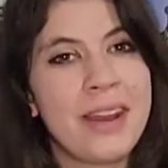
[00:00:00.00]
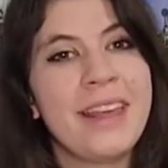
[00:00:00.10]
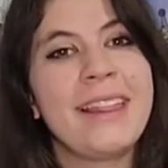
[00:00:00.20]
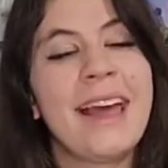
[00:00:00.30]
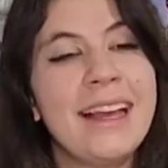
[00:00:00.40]
one,
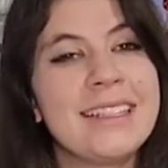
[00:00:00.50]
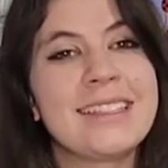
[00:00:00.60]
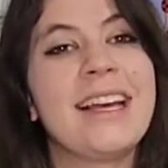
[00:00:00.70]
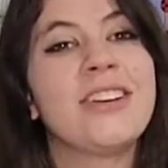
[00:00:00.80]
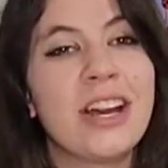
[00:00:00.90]
and that
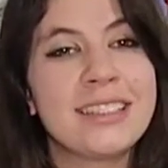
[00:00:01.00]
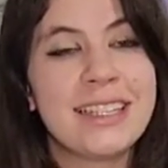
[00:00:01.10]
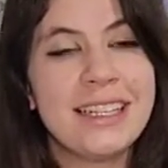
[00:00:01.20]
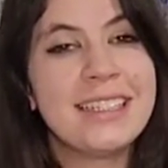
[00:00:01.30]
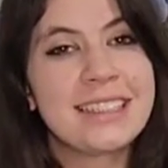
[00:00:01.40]
is that God
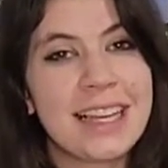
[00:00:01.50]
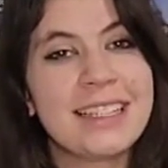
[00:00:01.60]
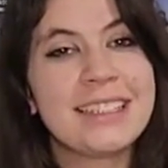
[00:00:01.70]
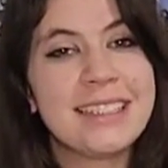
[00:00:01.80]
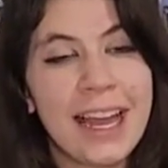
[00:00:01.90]
sent his
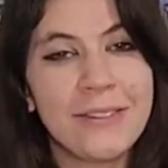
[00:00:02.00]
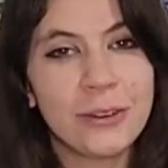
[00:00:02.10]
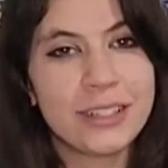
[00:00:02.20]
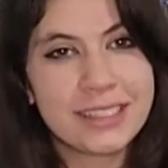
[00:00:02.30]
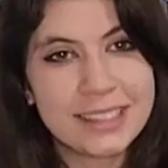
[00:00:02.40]
son to die
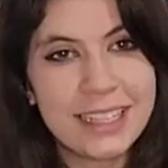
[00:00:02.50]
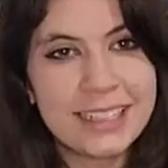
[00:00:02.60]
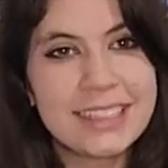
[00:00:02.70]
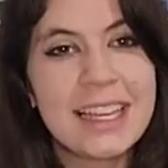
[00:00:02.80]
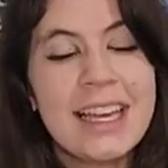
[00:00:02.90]
for our
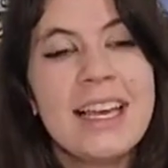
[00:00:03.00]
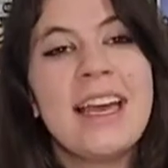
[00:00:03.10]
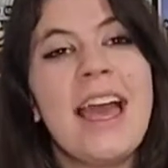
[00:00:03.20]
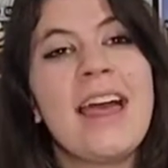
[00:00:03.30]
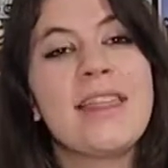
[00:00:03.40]
sins.
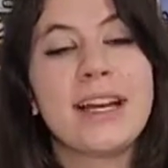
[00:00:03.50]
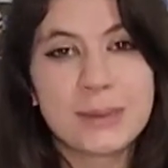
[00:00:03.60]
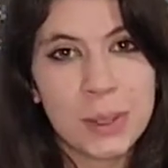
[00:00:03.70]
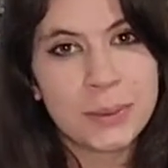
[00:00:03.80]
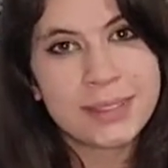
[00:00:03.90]
And
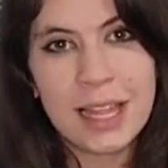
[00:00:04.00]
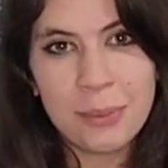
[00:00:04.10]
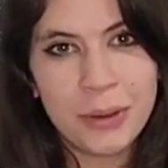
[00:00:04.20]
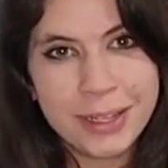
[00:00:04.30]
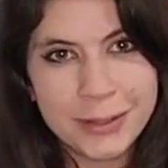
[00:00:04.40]
that's why we
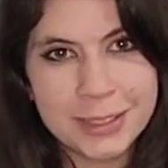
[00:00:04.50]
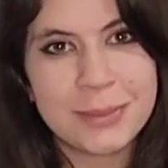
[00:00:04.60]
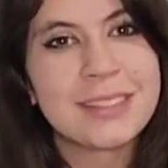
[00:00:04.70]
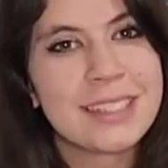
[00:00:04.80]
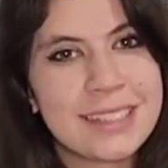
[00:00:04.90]
celebrate
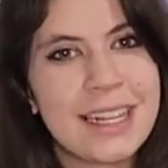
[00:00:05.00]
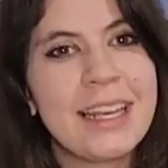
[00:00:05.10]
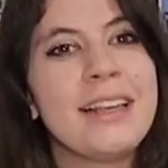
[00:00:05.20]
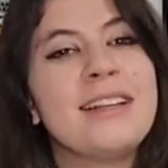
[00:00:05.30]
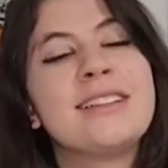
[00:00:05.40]
Christmas, isn't
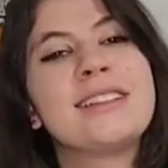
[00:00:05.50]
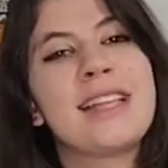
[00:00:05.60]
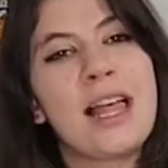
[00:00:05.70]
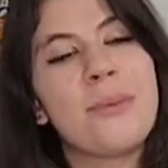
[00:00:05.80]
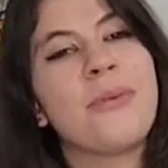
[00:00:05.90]
it? To
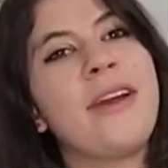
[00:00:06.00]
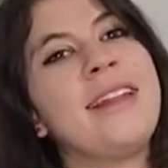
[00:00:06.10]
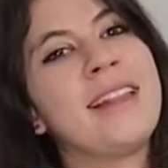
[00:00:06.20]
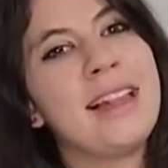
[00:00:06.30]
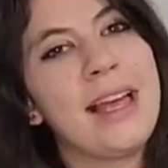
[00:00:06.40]

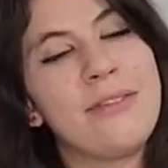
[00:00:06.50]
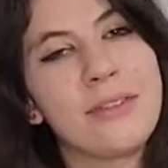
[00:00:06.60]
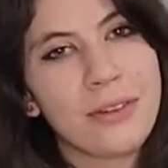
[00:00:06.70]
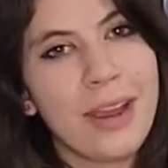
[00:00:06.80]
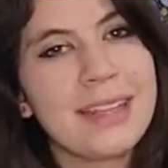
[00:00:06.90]
celebrate the life
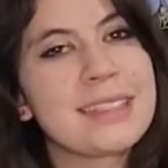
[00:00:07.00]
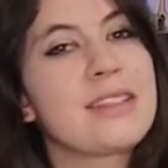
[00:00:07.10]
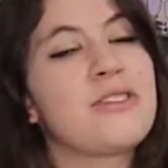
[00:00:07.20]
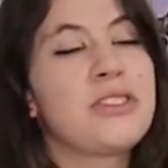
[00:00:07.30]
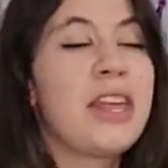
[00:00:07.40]
of Christ.
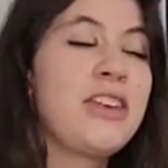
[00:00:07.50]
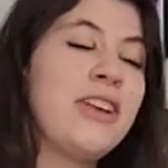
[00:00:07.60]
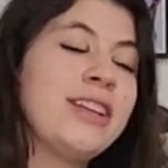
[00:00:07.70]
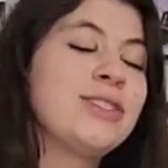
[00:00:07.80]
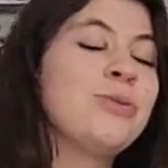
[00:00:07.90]
So thank
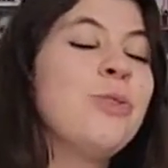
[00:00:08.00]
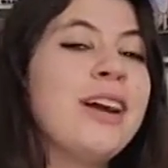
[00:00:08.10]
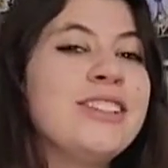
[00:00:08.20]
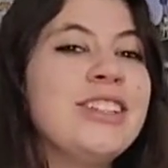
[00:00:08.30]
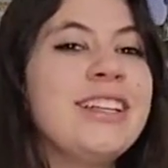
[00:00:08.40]
you guys for
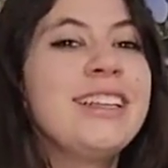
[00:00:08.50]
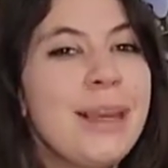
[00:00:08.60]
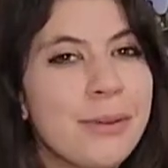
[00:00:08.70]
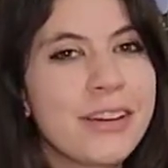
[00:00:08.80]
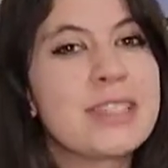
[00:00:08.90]
watching.
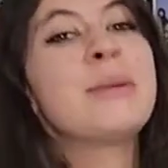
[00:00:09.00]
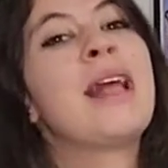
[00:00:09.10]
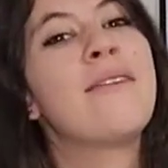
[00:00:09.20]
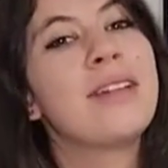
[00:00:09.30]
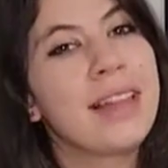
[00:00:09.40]
Keep it crispy
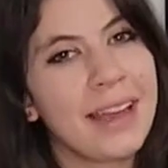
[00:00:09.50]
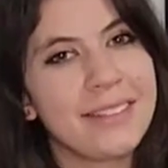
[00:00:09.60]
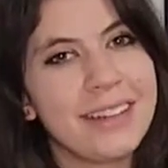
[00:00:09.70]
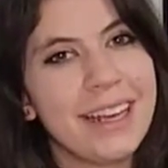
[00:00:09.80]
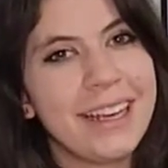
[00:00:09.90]
and have a
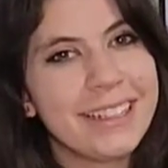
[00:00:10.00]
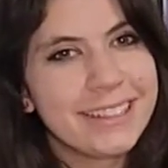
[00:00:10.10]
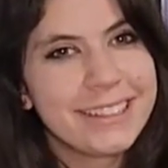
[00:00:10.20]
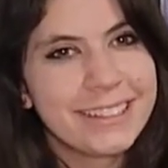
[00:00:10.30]
lively day.